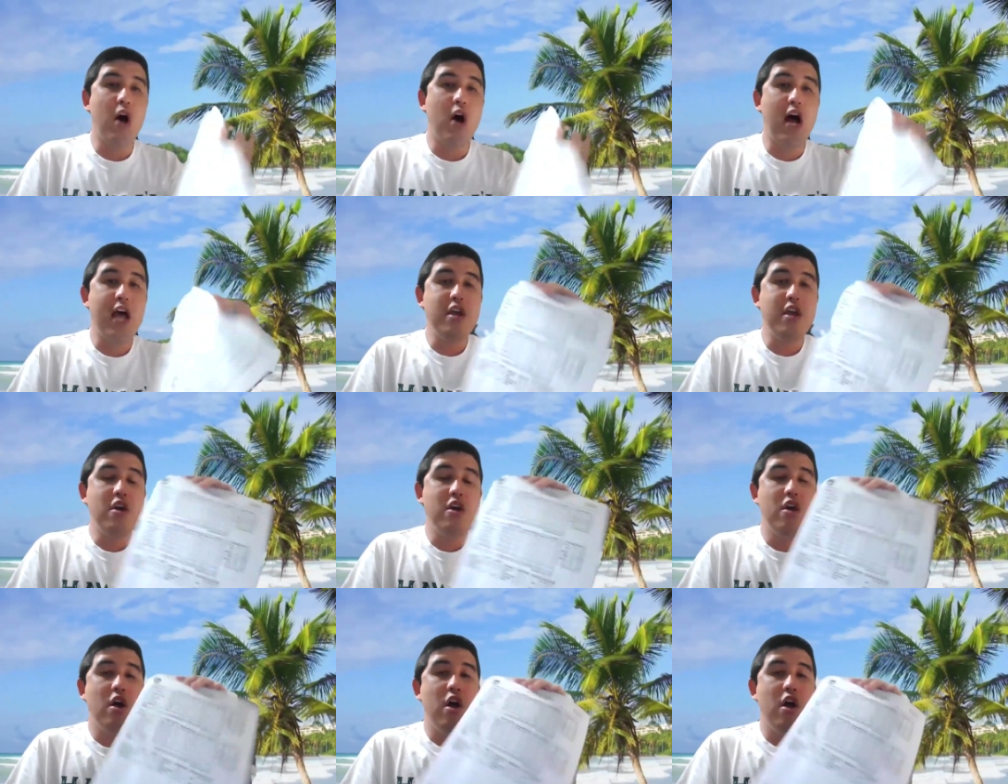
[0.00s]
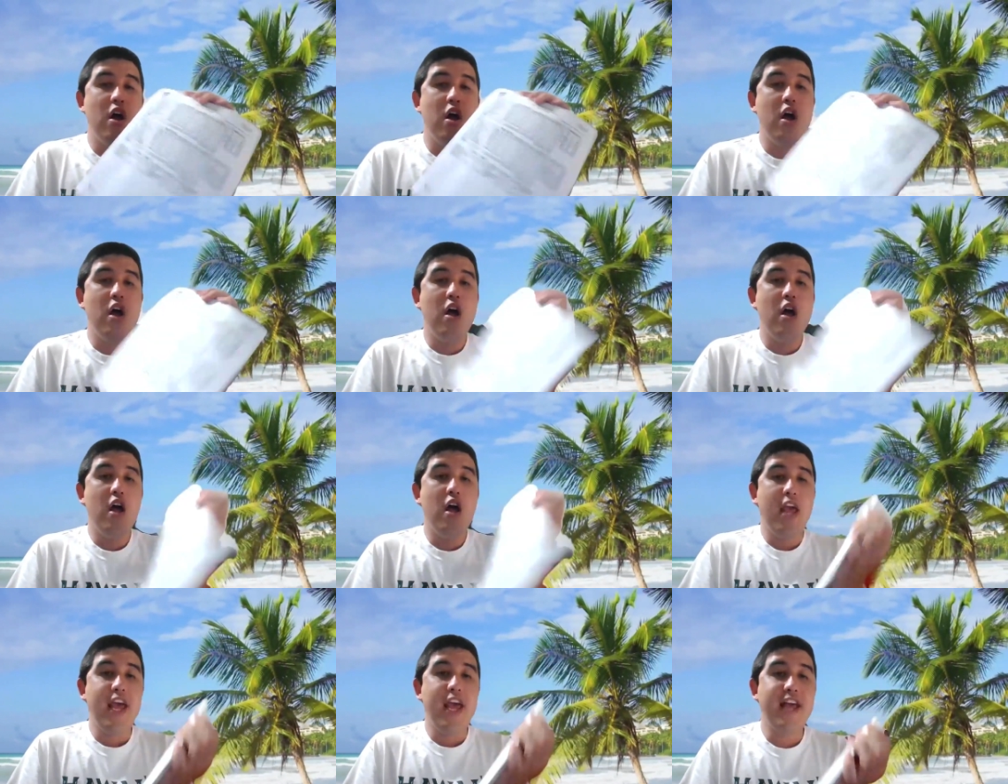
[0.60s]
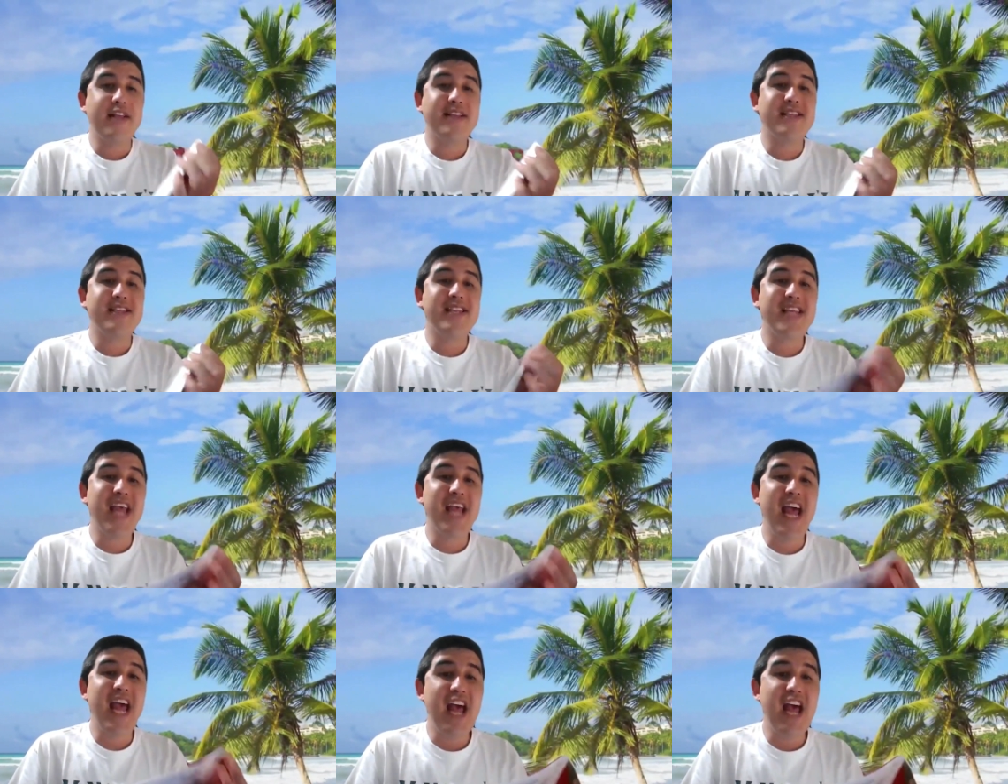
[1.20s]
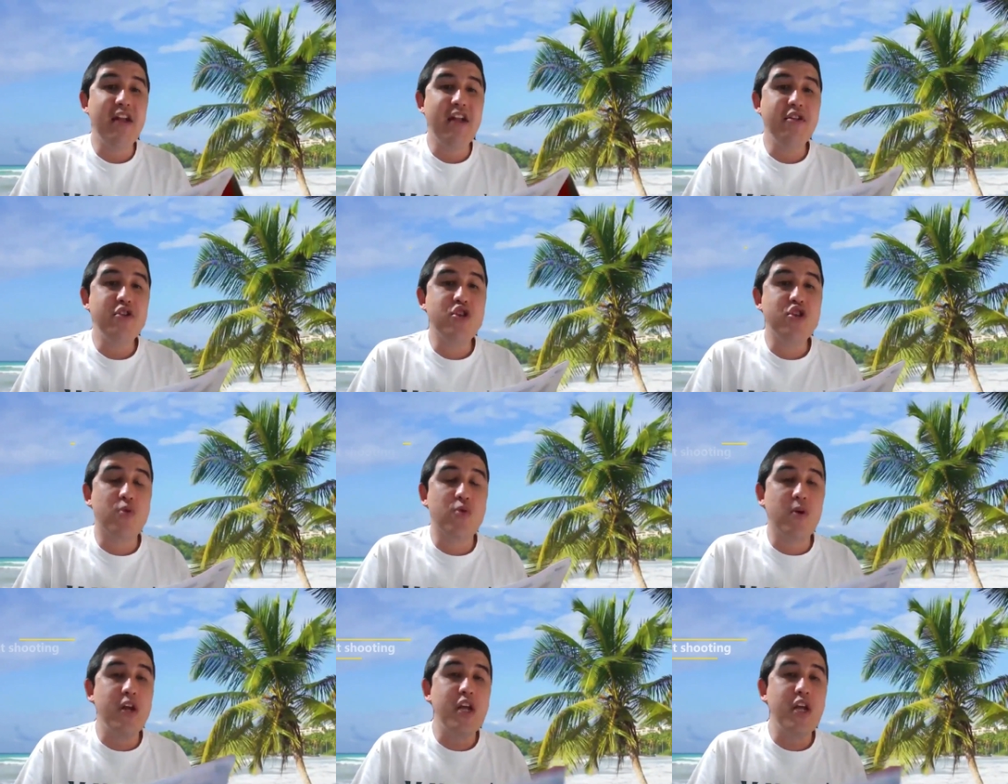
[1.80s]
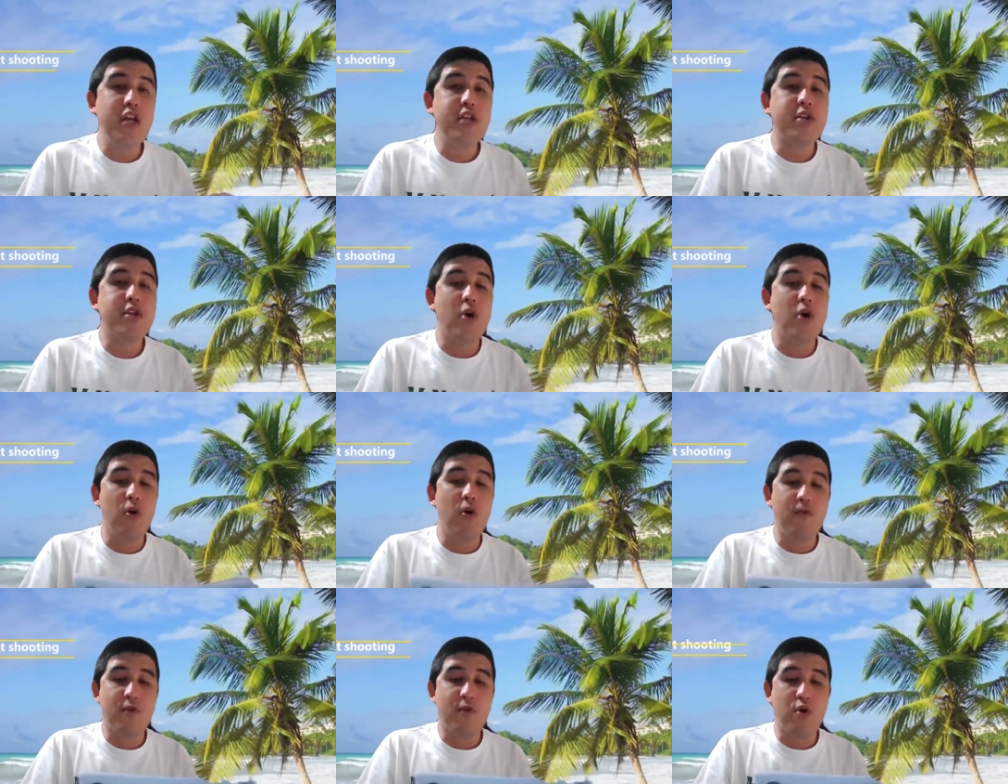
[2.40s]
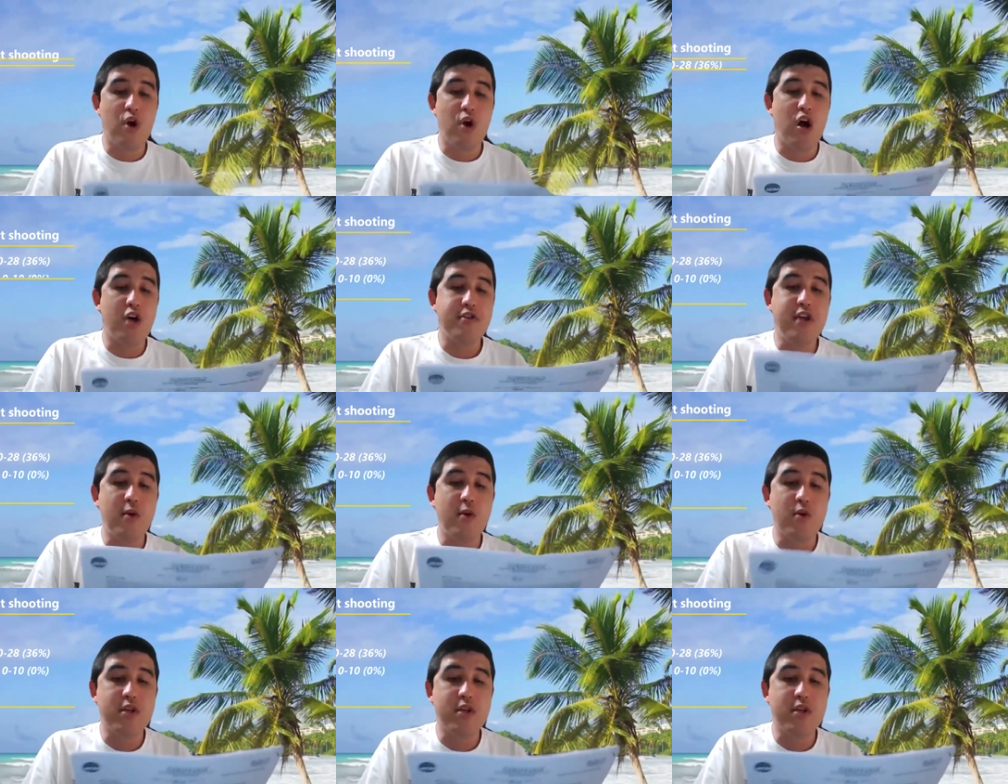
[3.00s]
of Hawaii hit 10 threes overall.